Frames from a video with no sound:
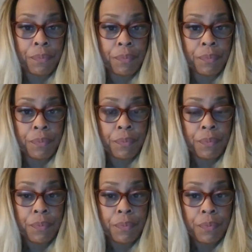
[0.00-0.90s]

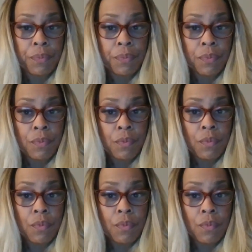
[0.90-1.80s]

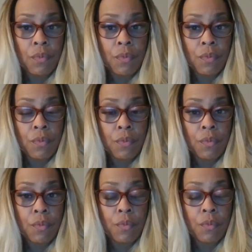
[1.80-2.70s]

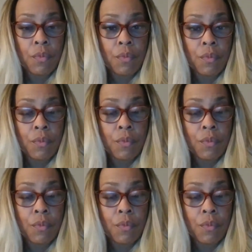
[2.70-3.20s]
(not speaking)